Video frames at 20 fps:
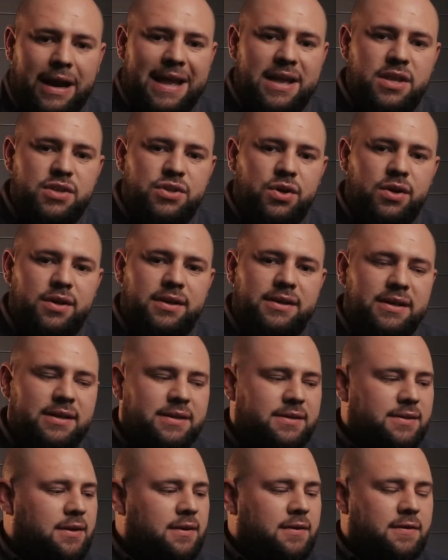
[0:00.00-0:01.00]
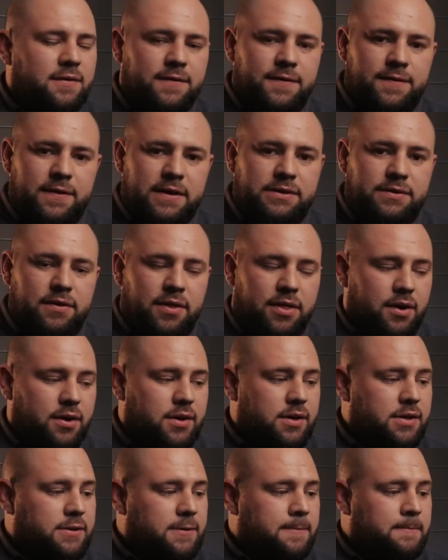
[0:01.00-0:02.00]
I enjoy this first
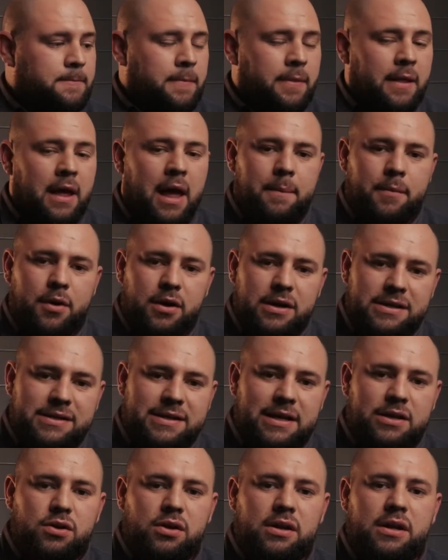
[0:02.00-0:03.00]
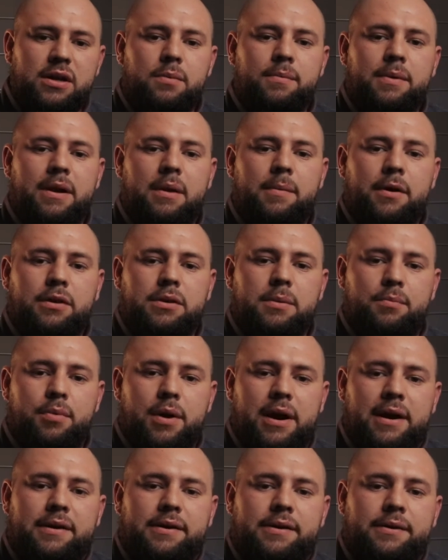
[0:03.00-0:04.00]
third, I'm gonna tell you a little bit about the
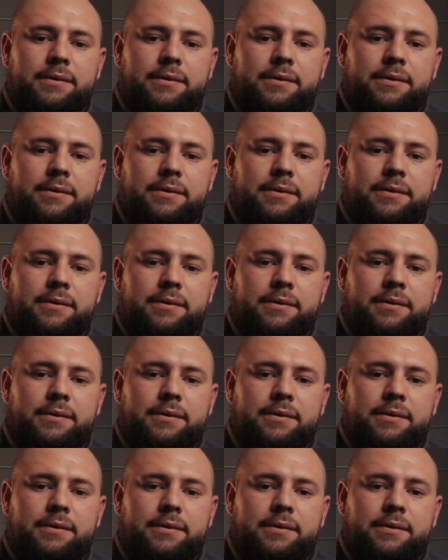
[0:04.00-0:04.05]
brand.